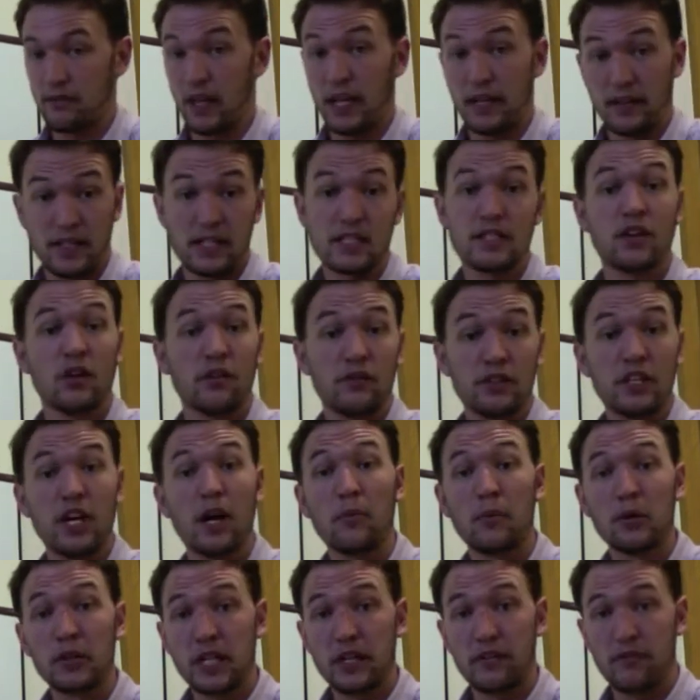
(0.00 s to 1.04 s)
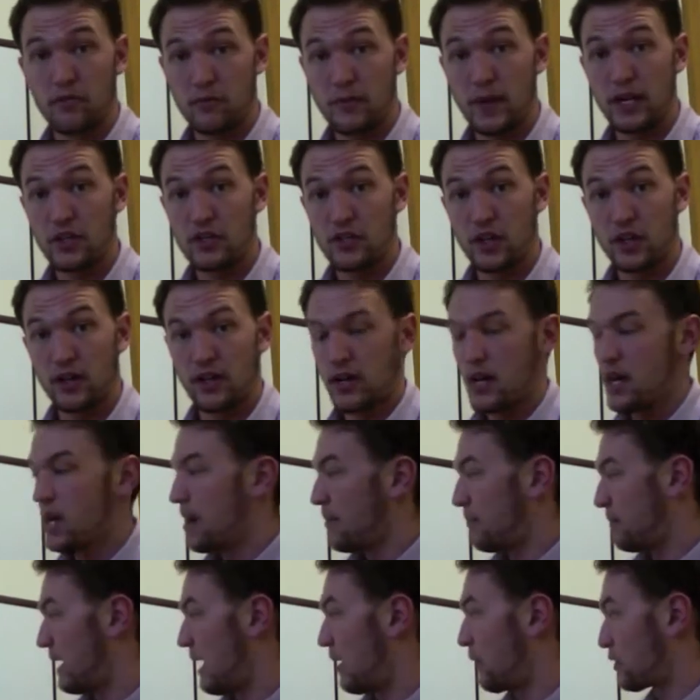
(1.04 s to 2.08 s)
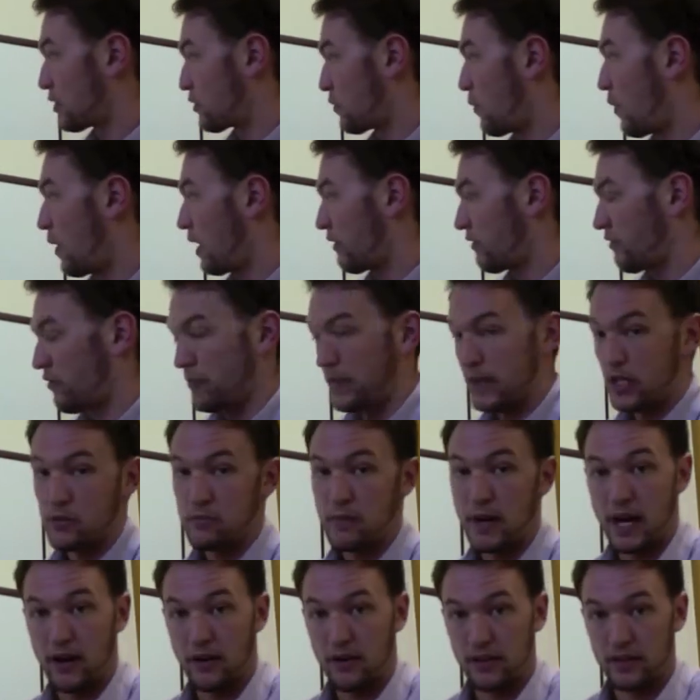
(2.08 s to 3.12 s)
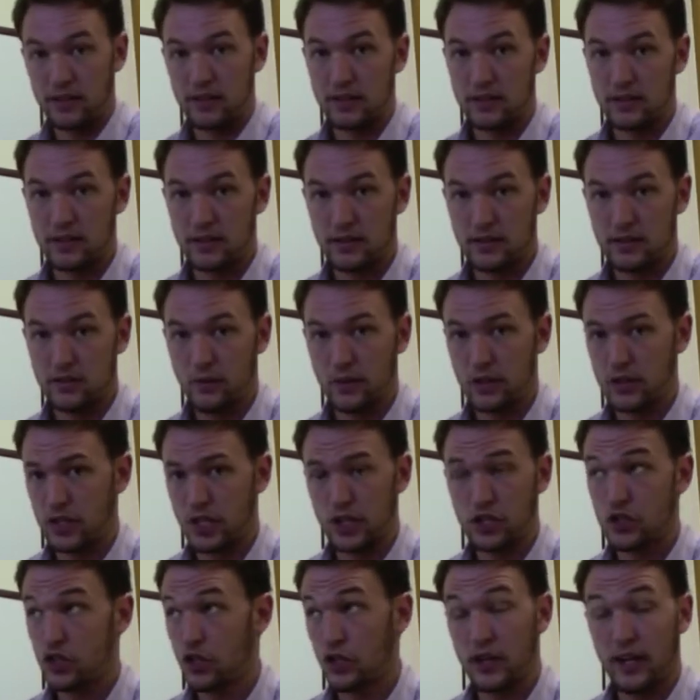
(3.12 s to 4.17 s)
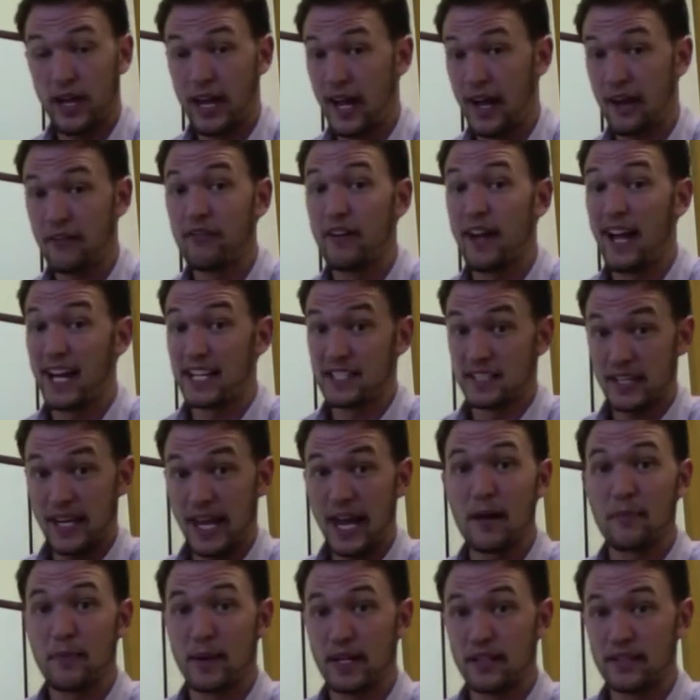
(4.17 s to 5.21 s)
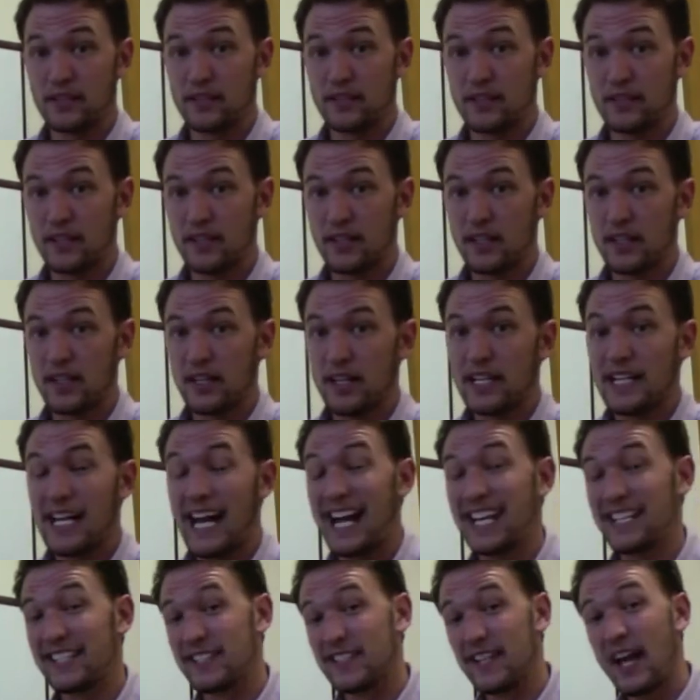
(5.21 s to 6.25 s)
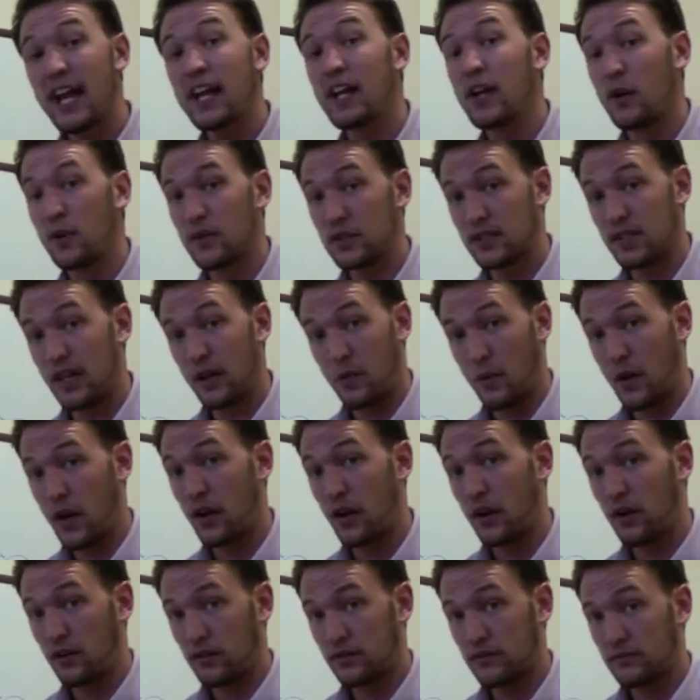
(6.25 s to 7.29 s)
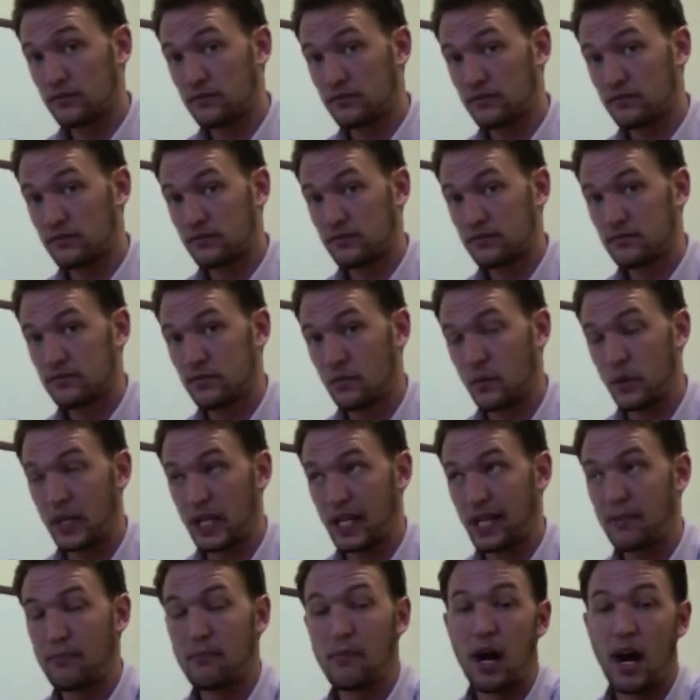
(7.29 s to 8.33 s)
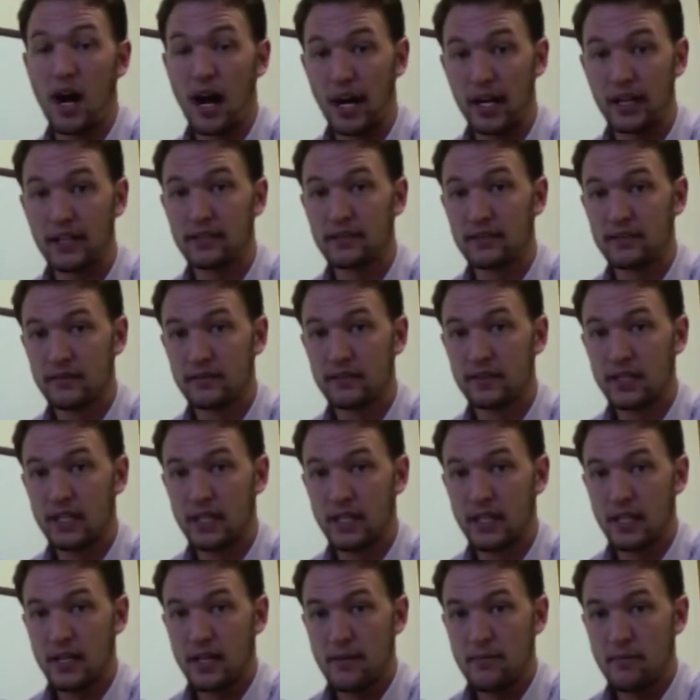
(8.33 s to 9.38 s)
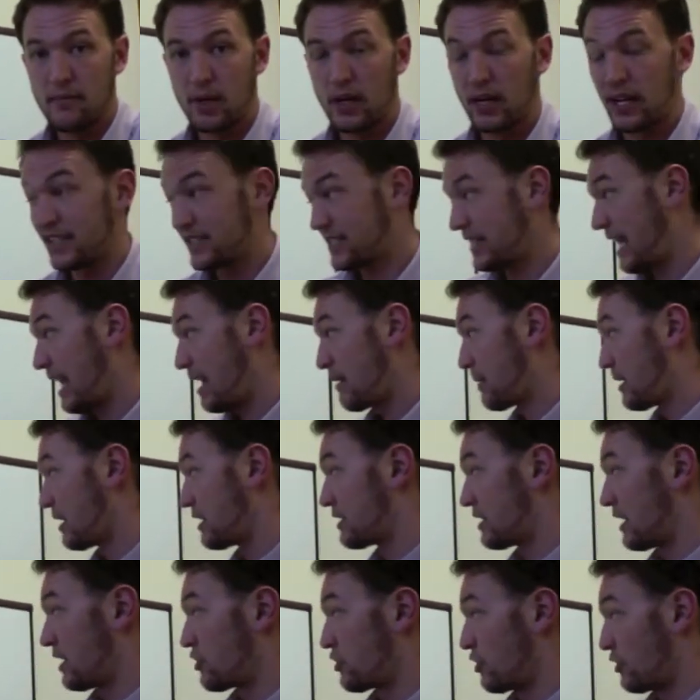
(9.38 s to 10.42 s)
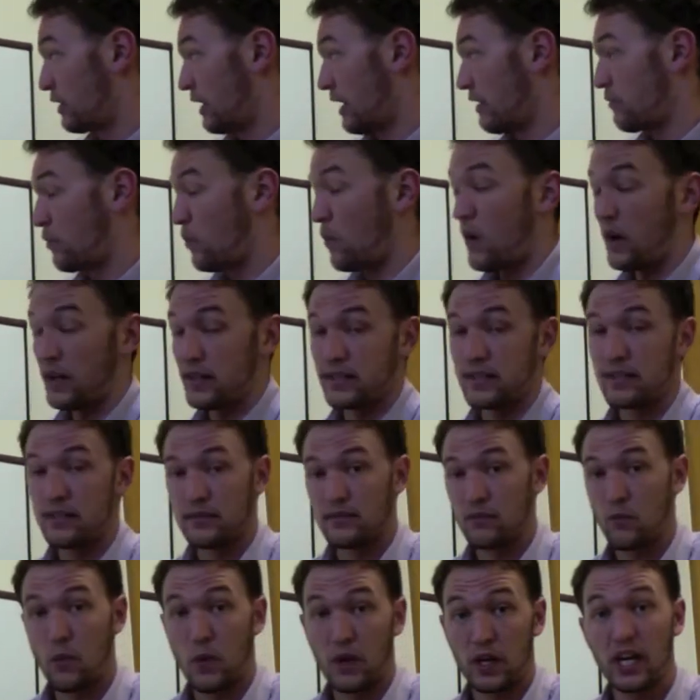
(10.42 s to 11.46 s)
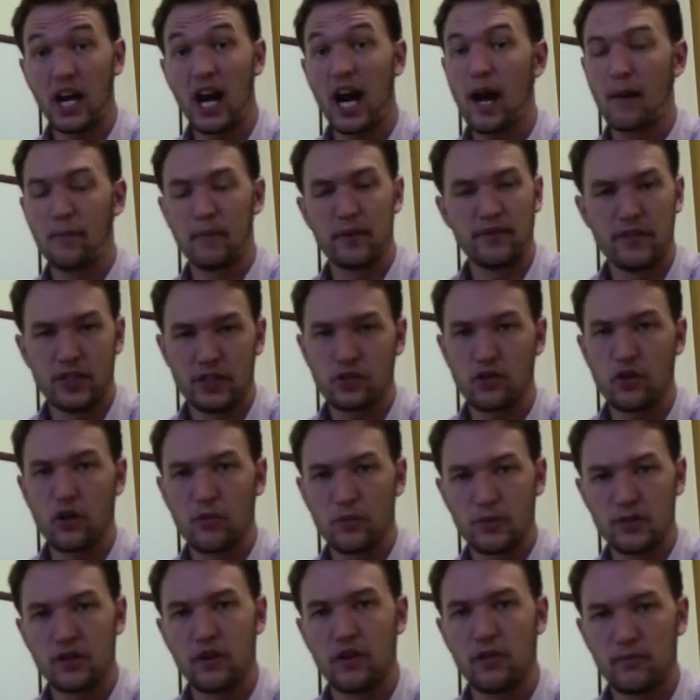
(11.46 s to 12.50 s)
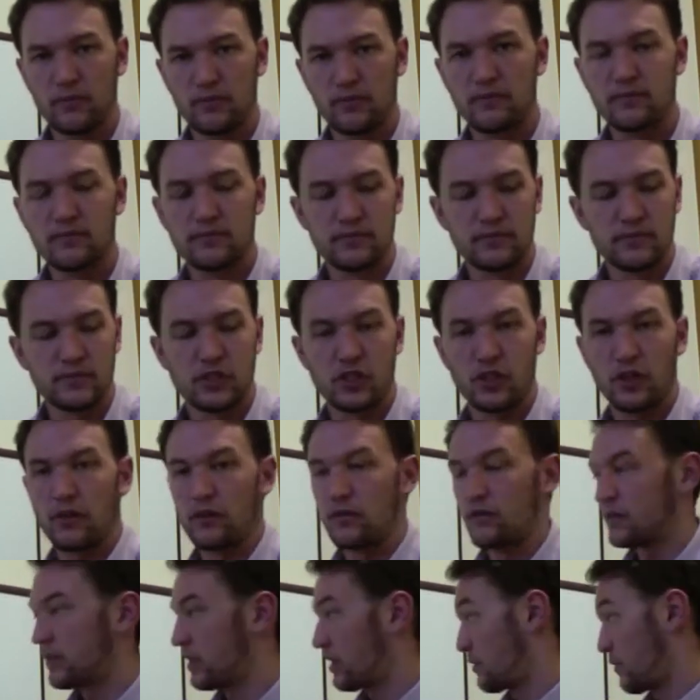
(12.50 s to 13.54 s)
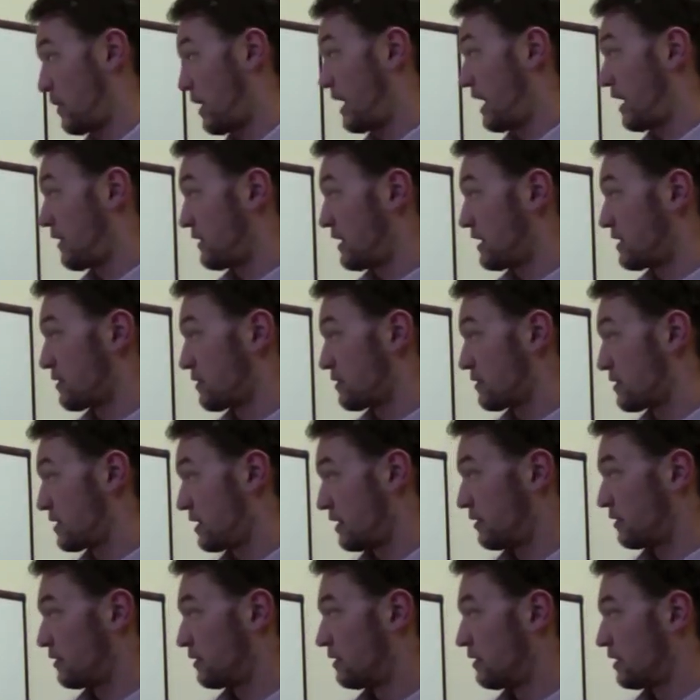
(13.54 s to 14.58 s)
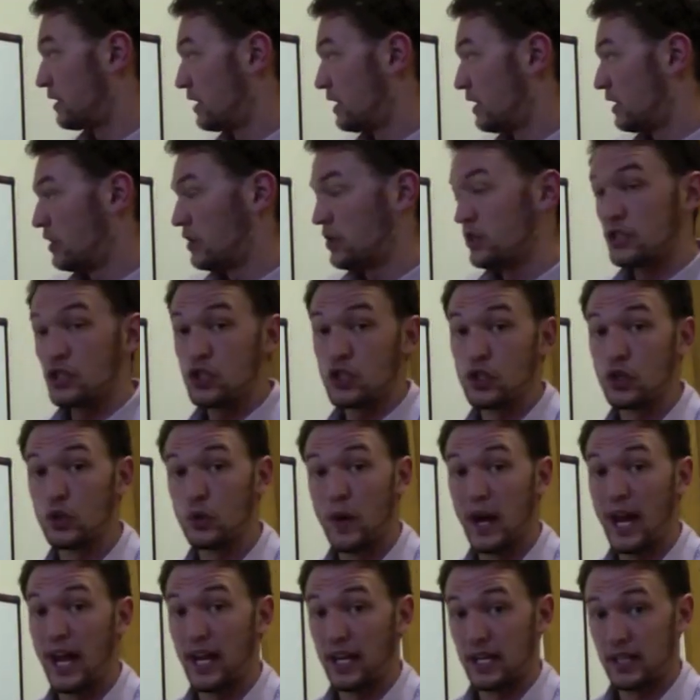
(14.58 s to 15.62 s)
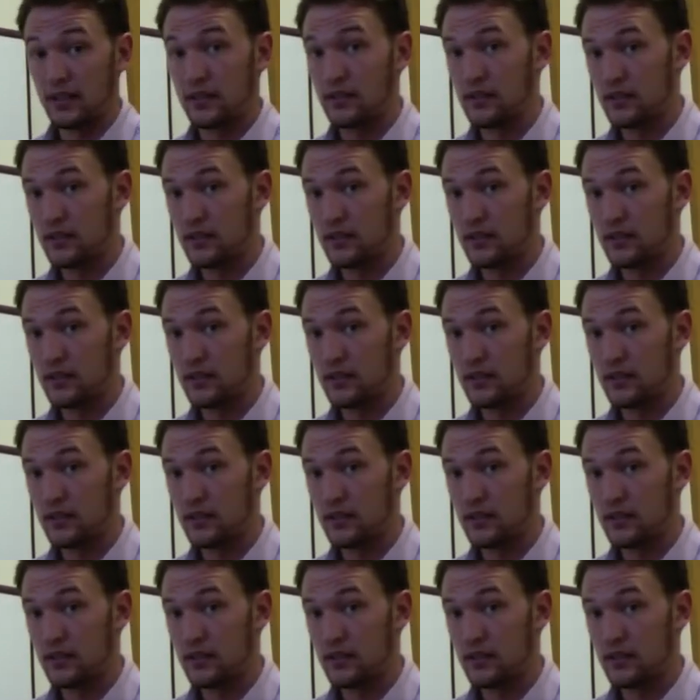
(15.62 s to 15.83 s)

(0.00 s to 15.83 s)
they still have double the information, but now it's one from each parent, which they shouldn't have as gametes. As zygotes they will when they combine, but as gametes they should only have one copy of each chromosome. So, because right now these are still 2N.